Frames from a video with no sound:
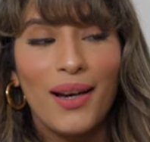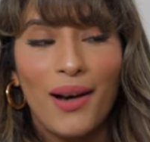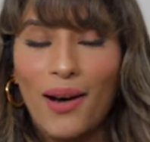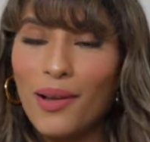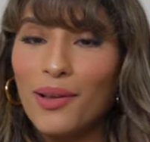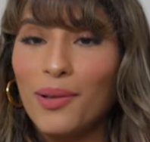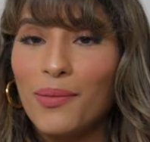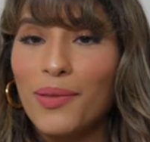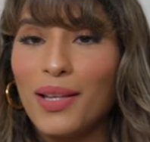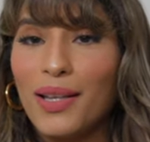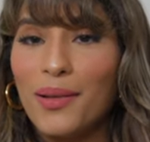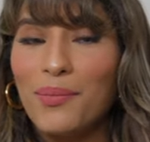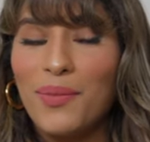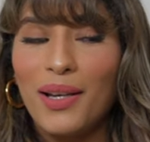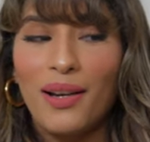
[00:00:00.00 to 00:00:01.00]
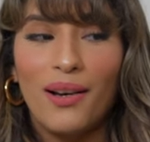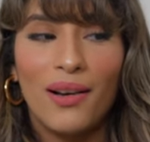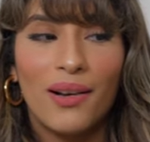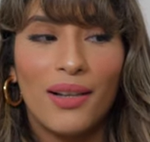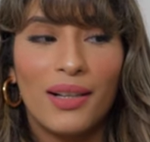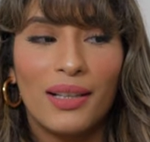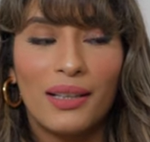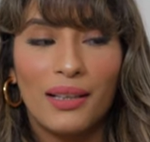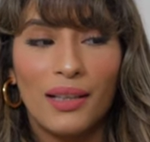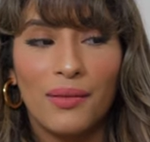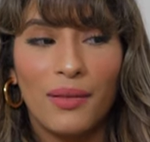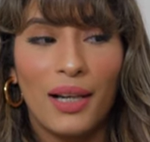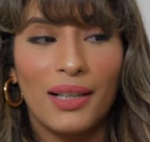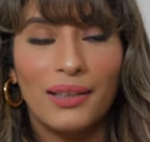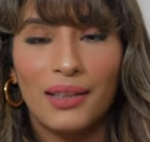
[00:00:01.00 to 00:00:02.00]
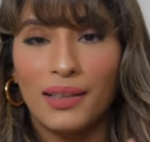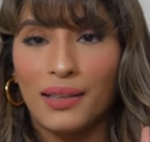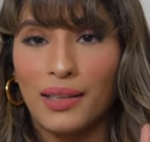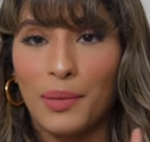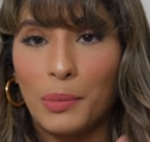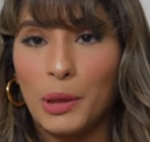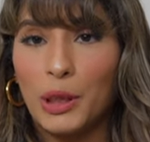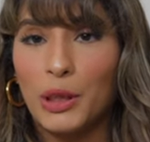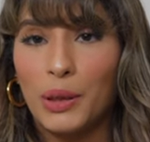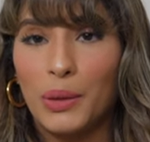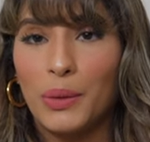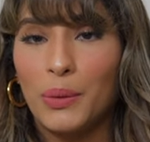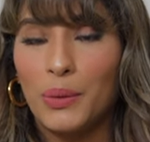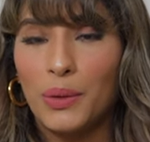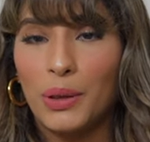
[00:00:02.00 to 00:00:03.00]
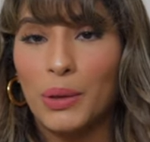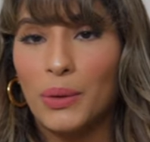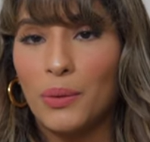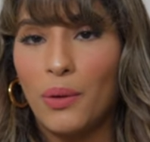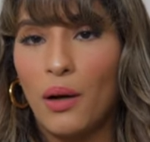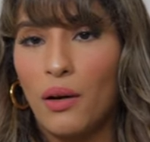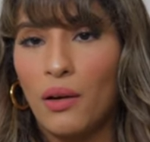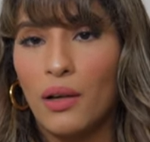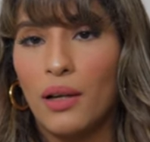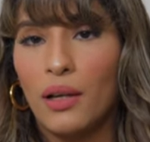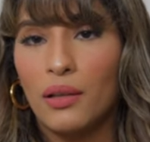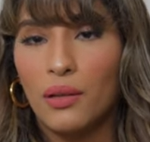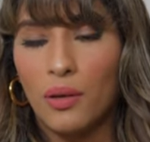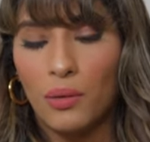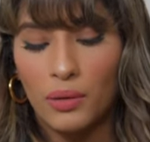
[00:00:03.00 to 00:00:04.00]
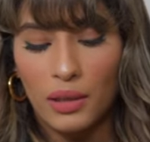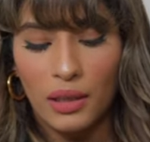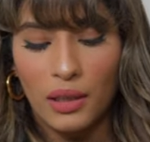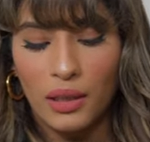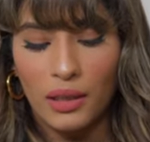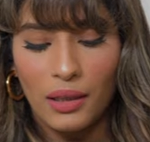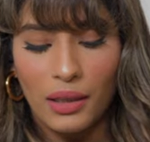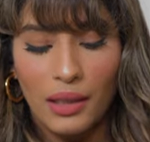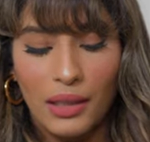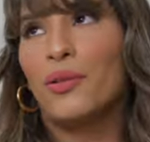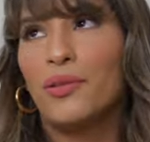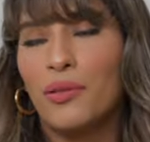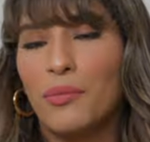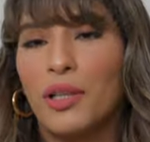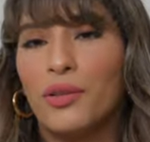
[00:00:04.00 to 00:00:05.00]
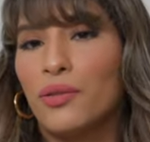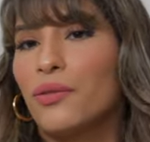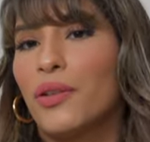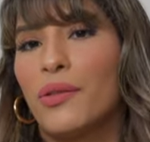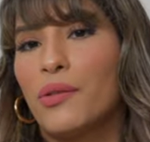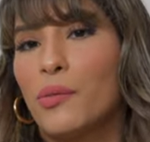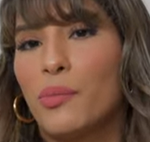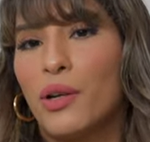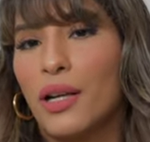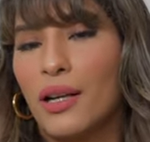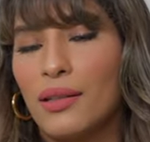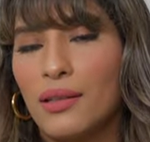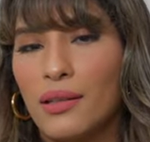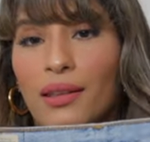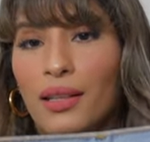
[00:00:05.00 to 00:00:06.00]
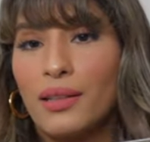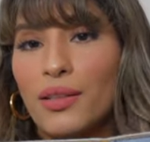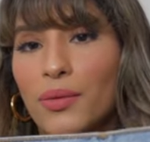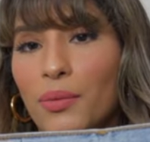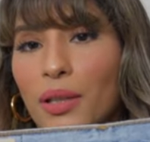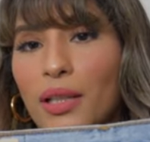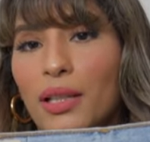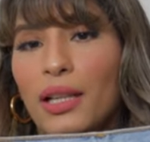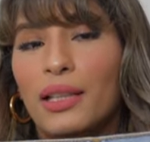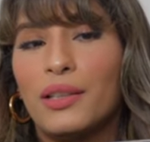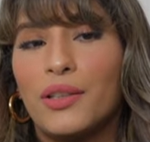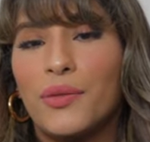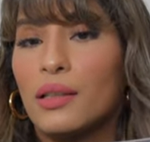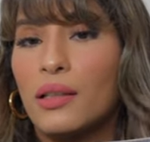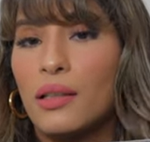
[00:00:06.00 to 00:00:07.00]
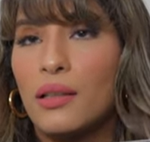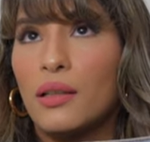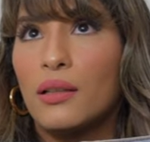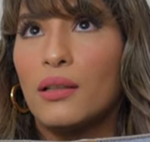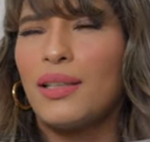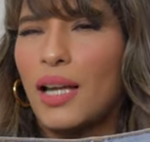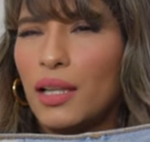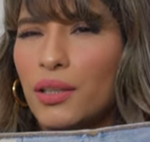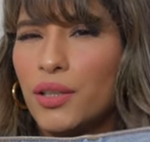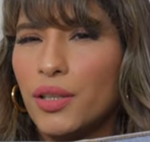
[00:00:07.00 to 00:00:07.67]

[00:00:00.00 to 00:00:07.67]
all of them are Levi's except two. Two are Agolde. Those are my two favorite brands. This one, it's a dad